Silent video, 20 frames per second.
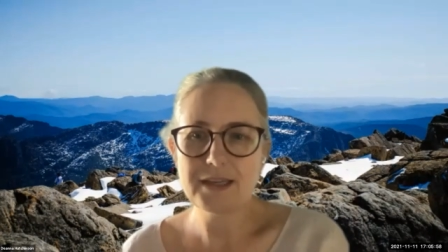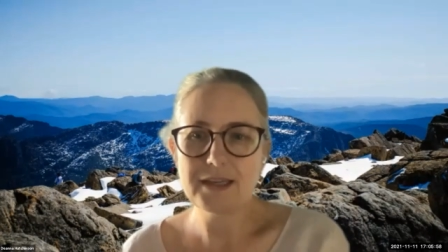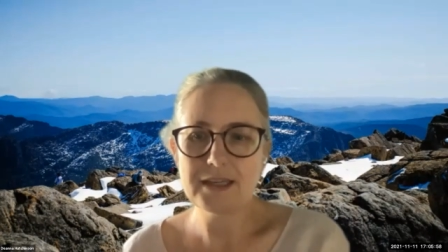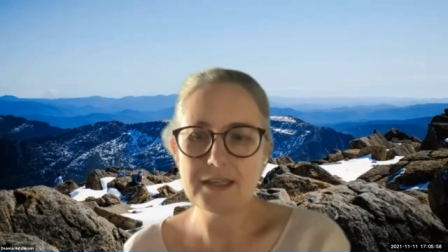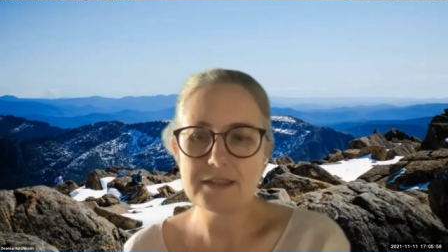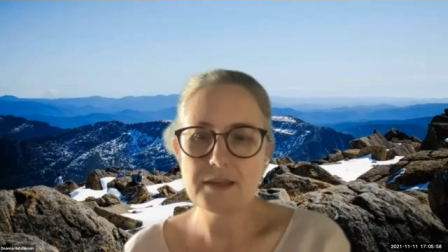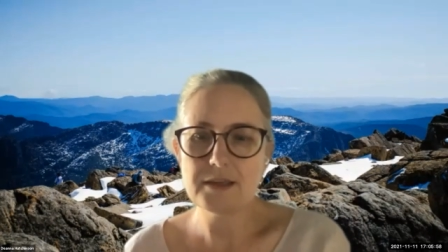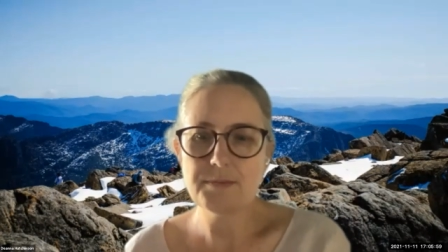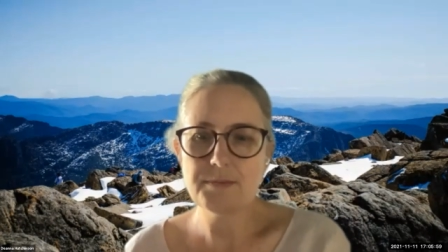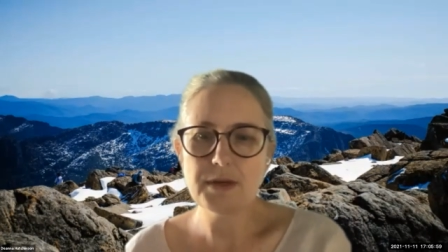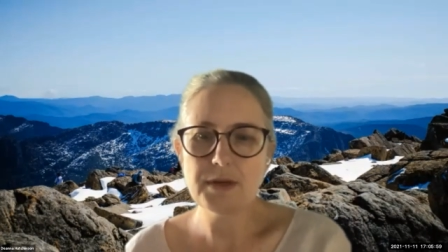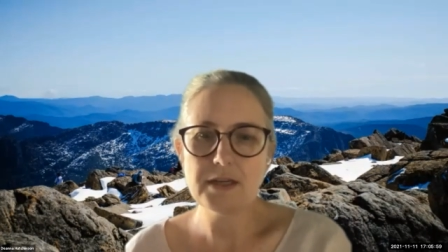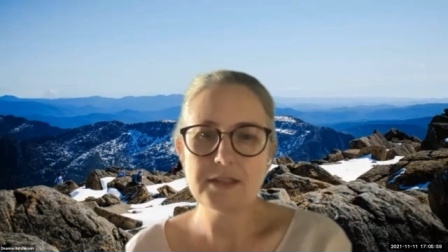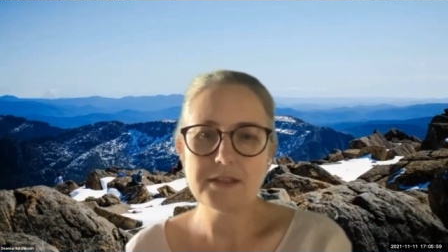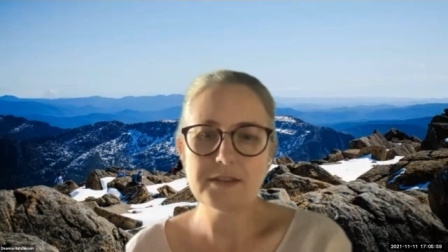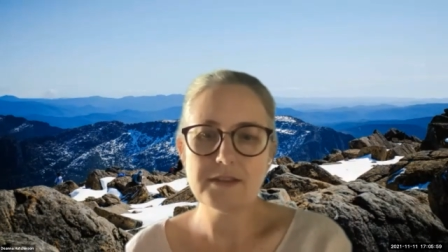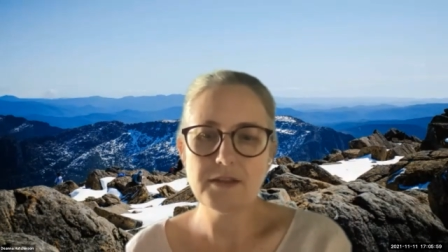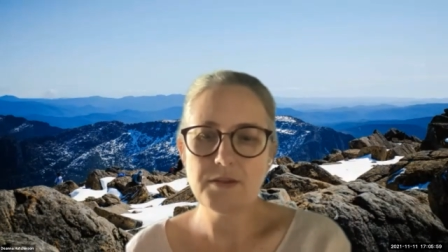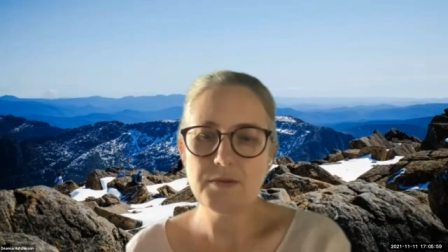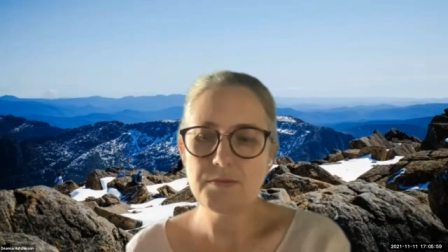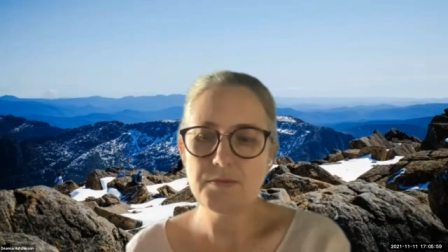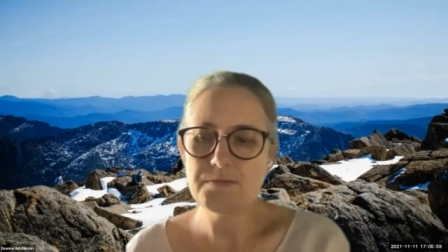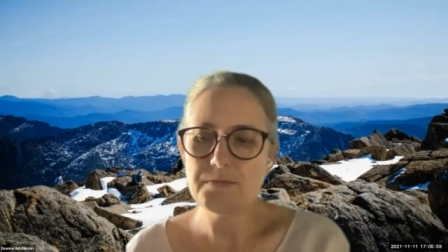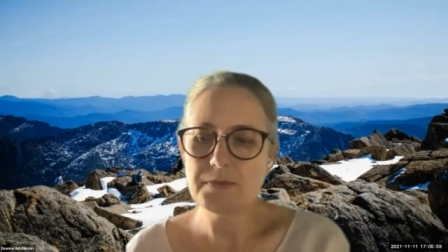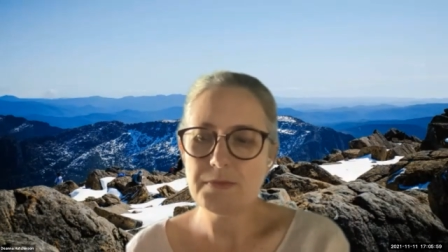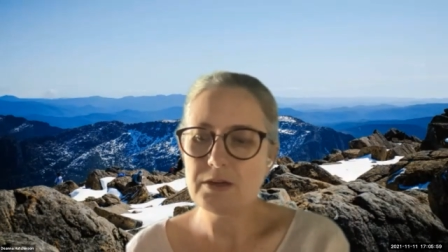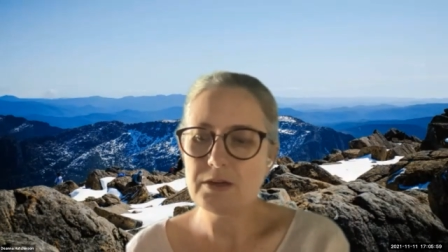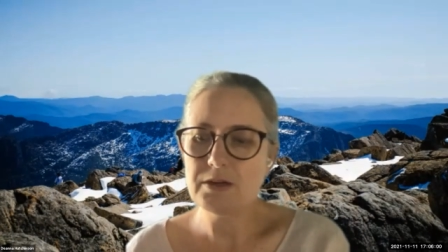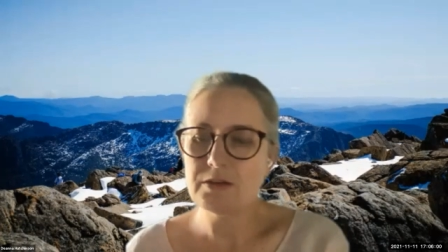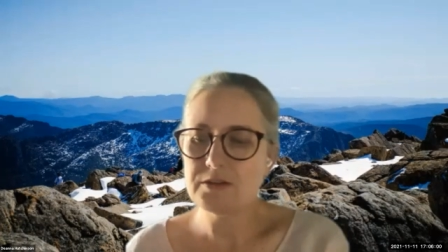exhibitors
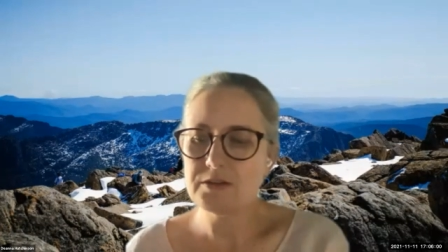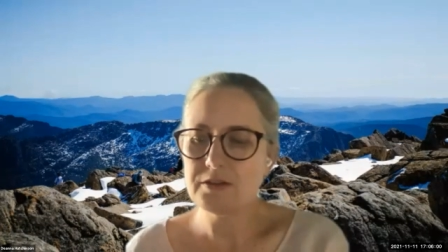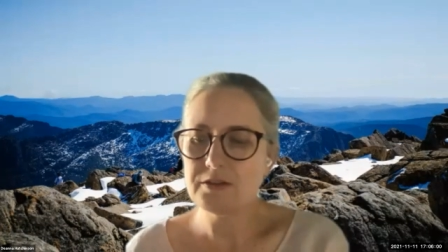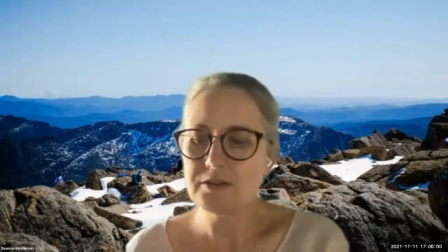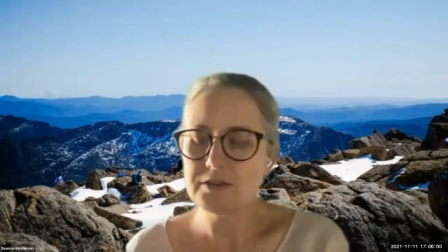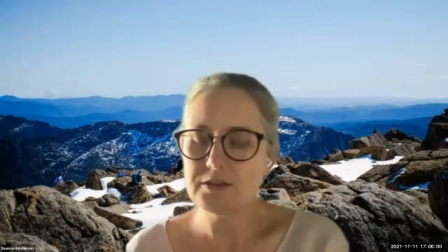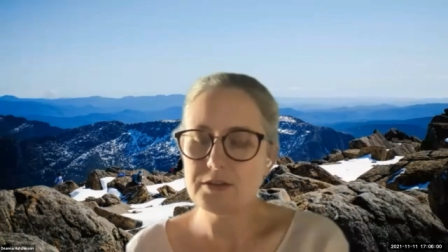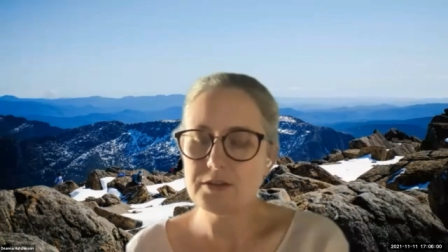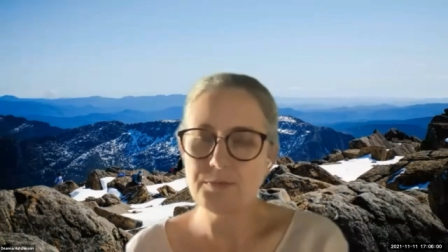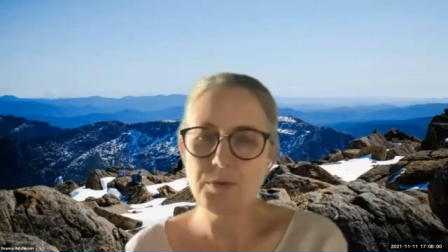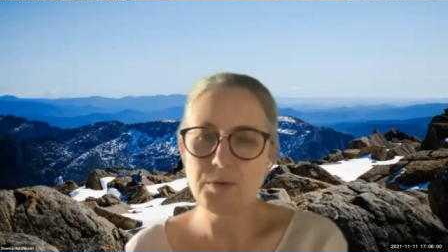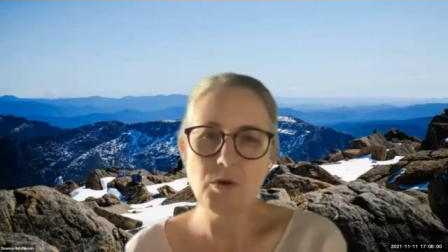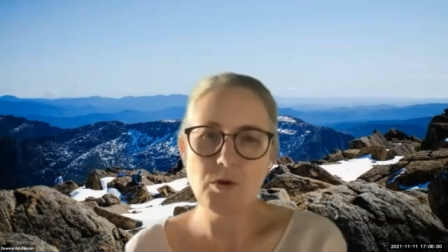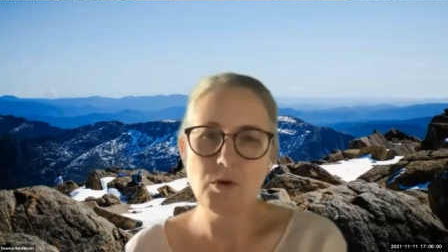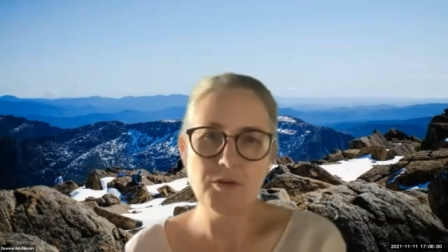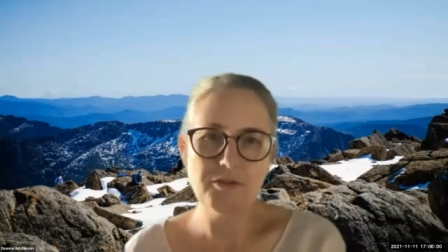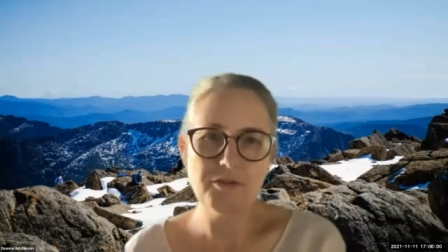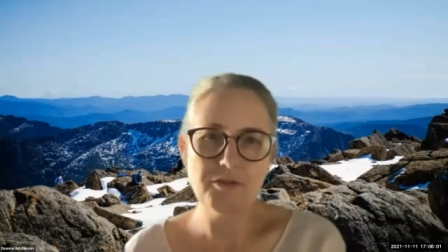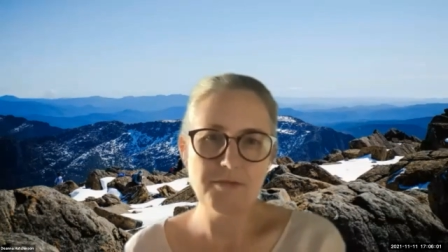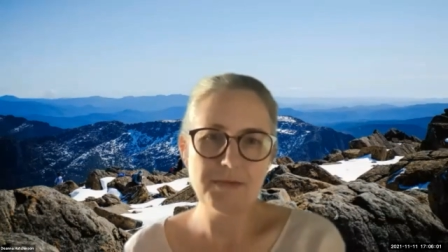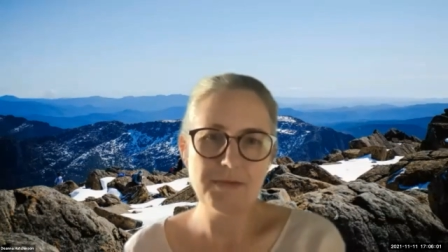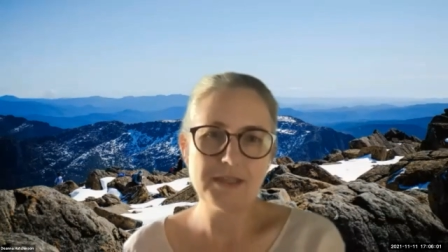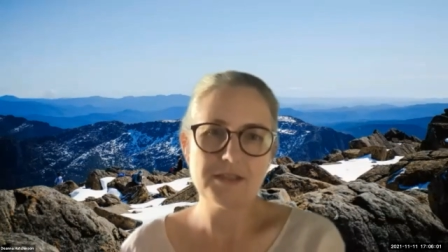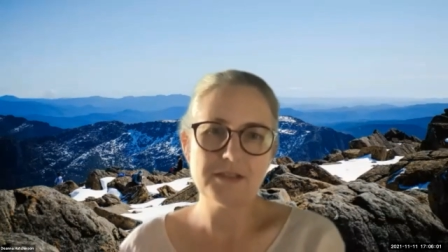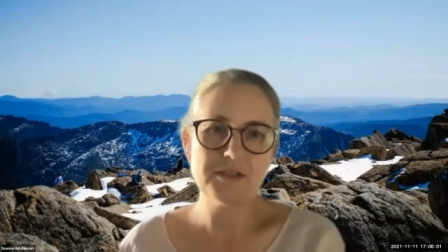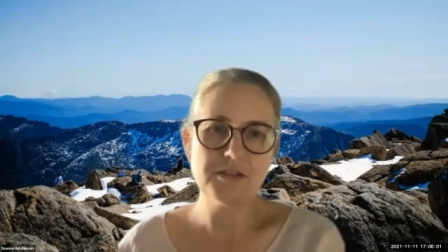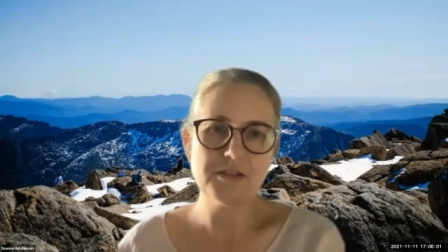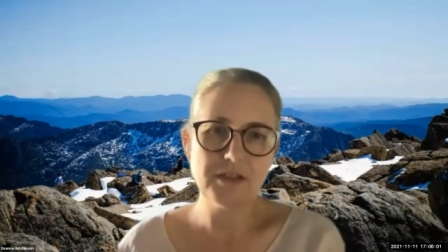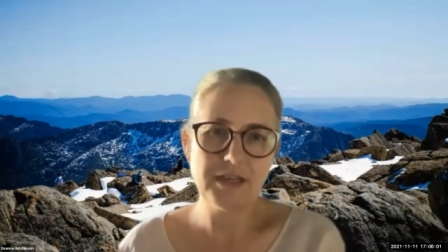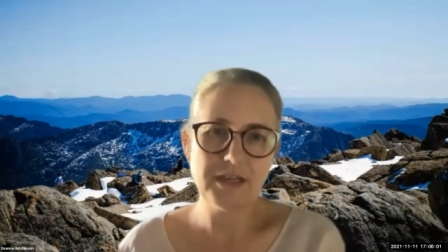because the support from
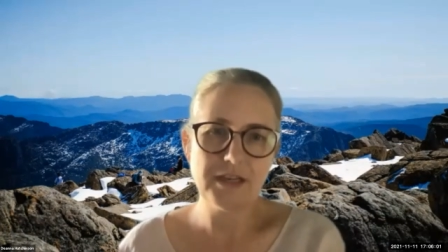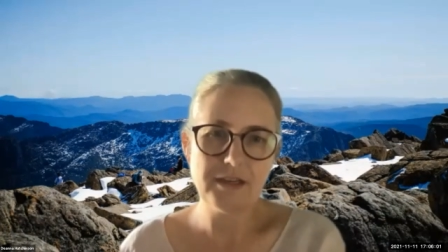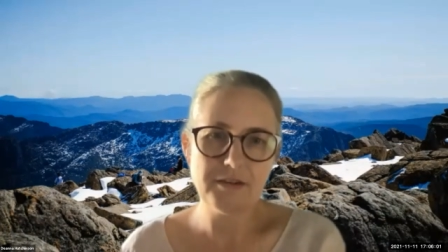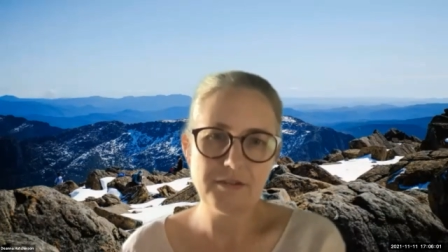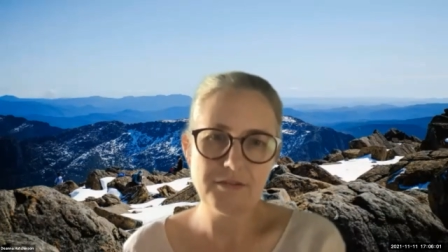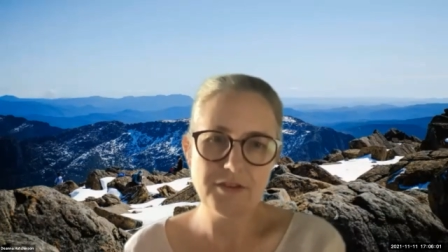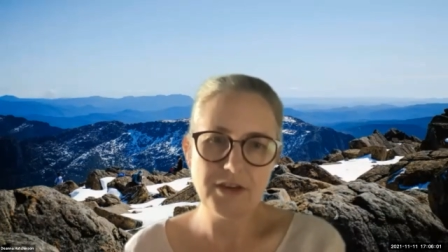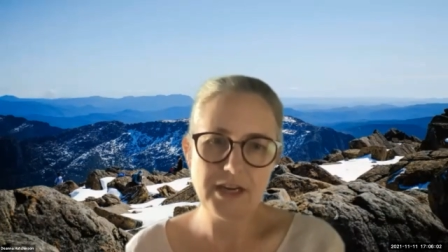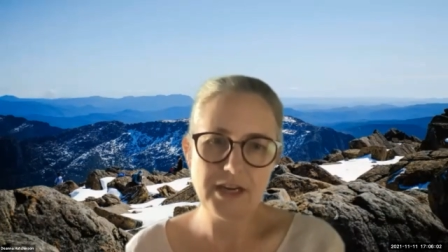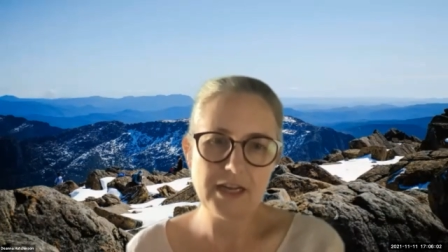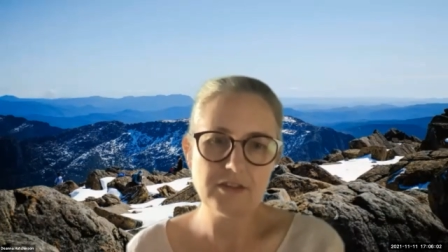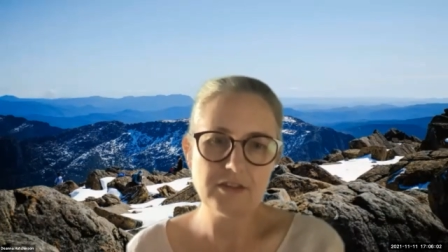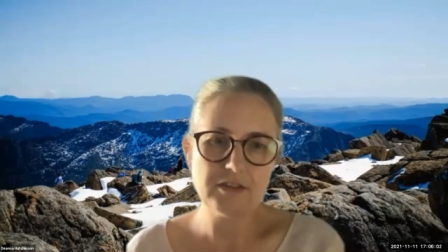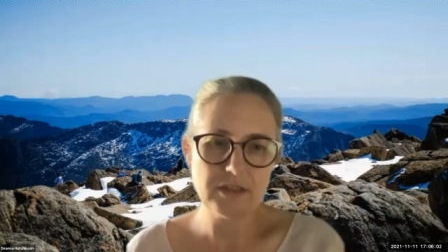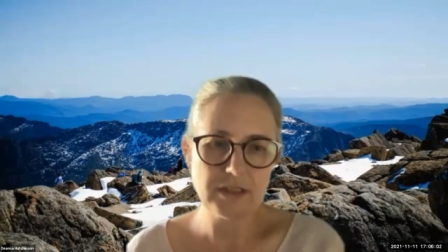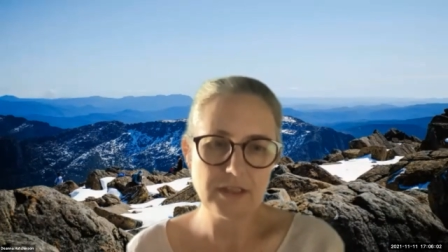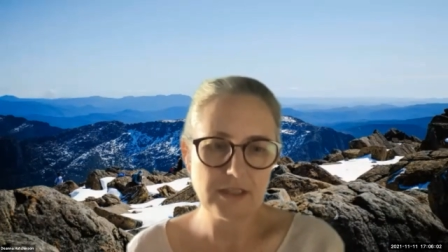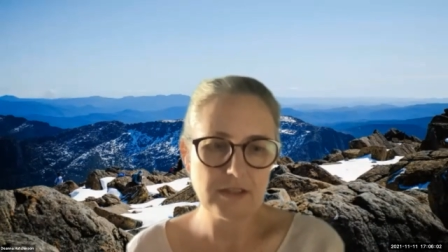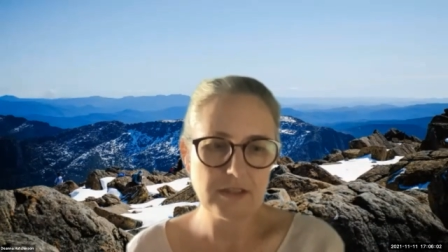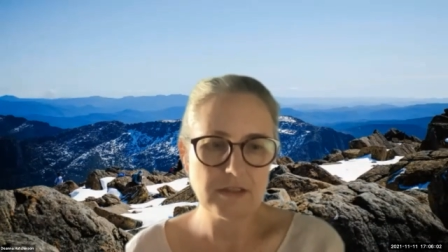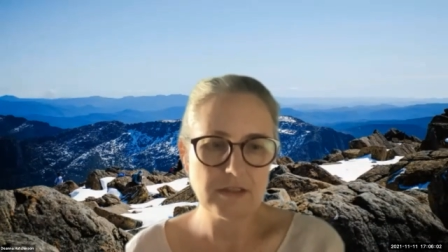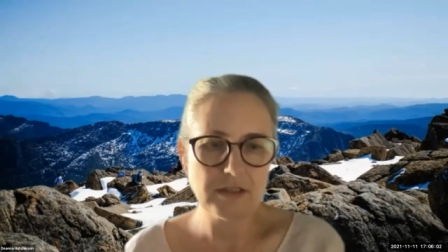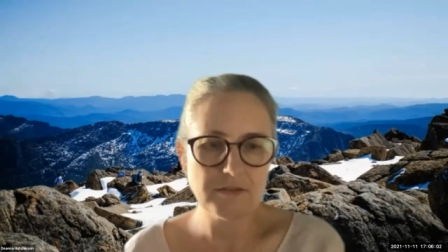industry financially is,